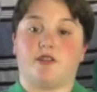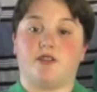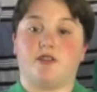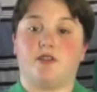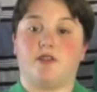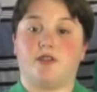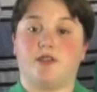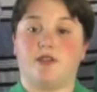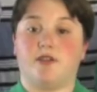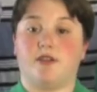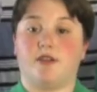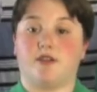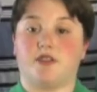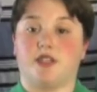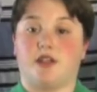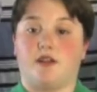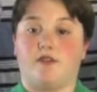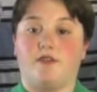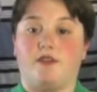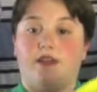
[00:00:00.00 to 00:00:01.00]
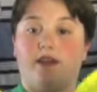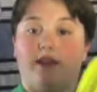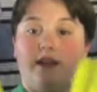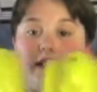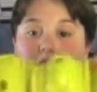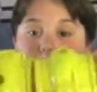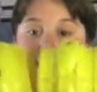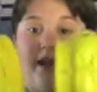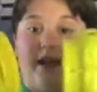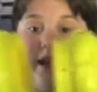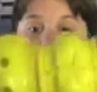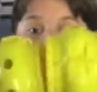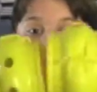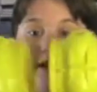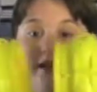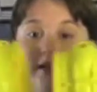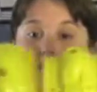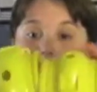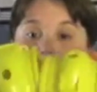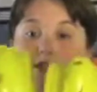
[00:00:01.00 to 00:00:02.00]
to yourself, Hey,
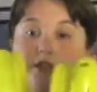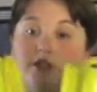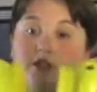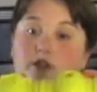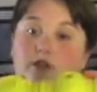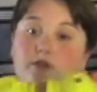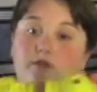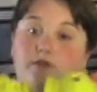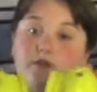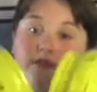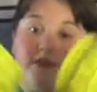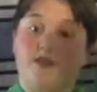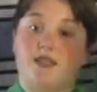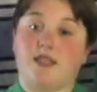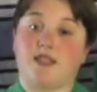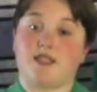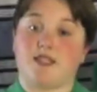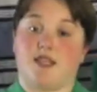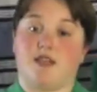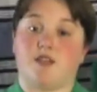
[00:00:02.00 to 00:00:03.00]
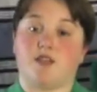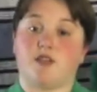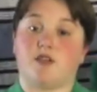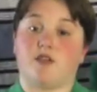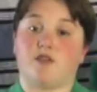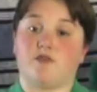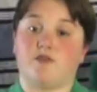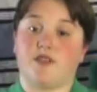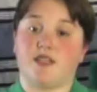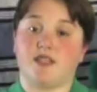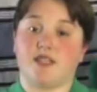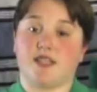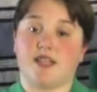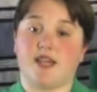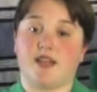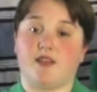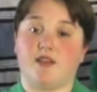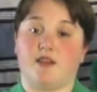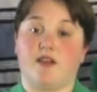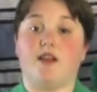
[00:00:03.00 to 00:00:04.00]
these ends don't fit
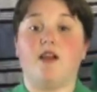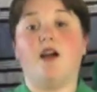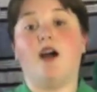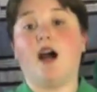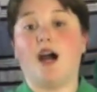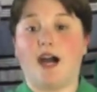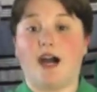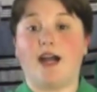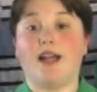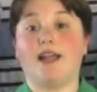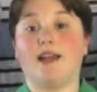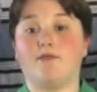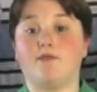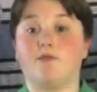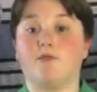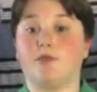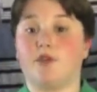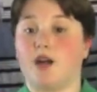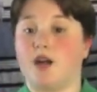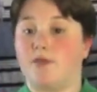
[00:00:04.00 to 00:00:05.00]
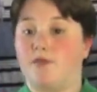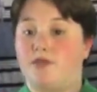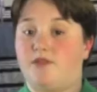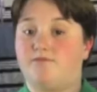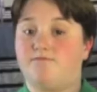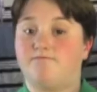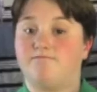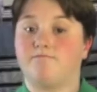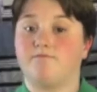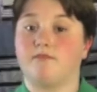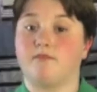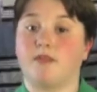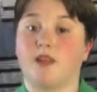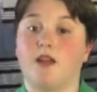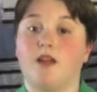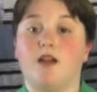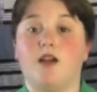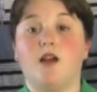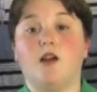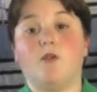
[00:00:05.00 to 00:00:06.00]
together. I have a problem.
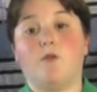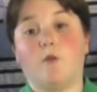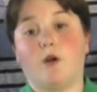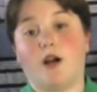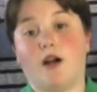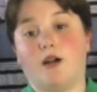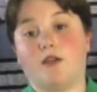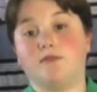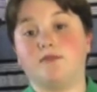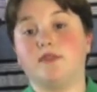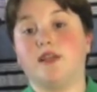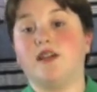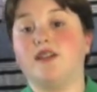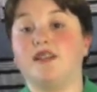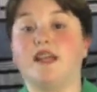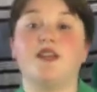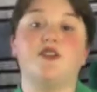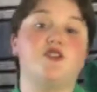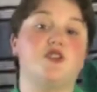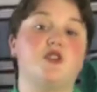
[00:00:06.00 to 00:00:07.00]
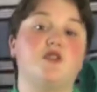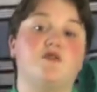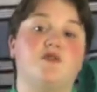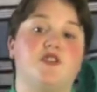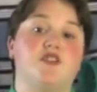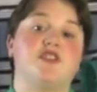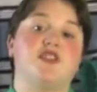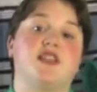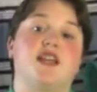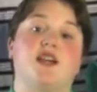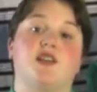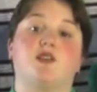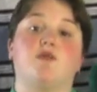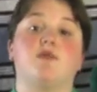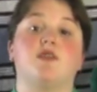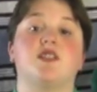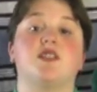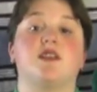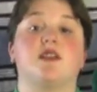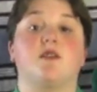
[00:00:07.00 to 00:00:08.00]
Well, they do fit together
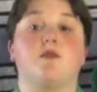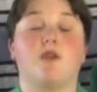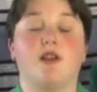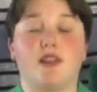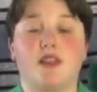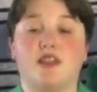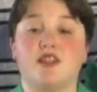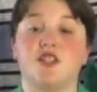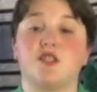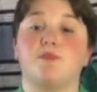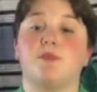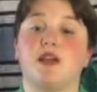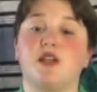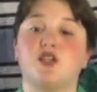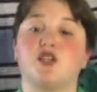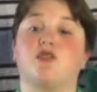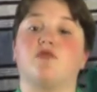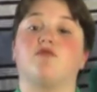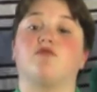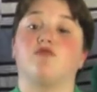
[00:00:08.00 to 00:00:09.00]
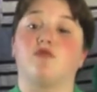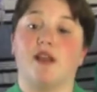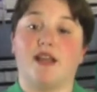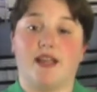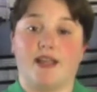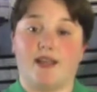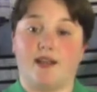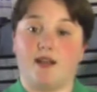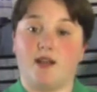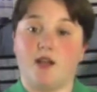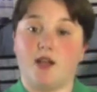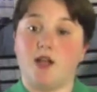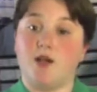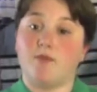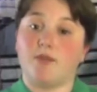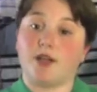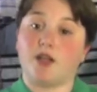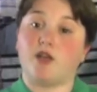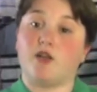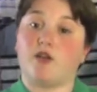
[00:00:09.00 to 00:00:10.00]
with a special ring,
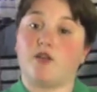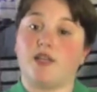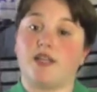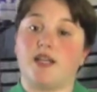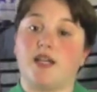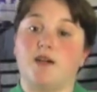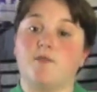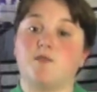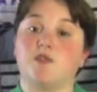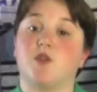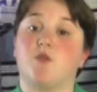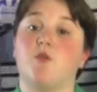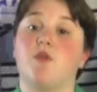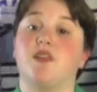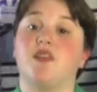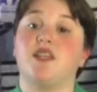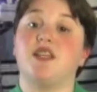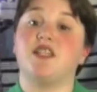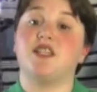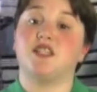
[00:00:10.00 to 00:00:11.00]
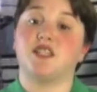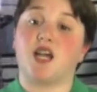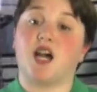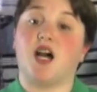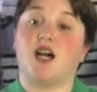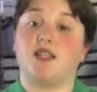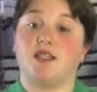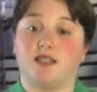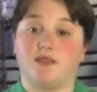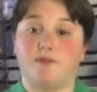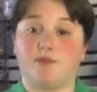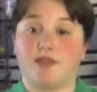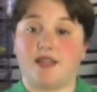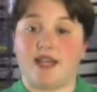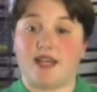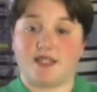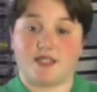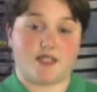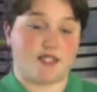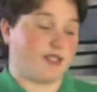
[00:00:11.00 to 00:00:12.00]
but it only comes with these solid
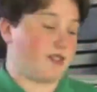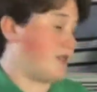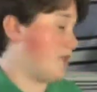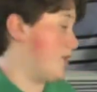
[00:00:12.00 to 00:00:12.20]
plastic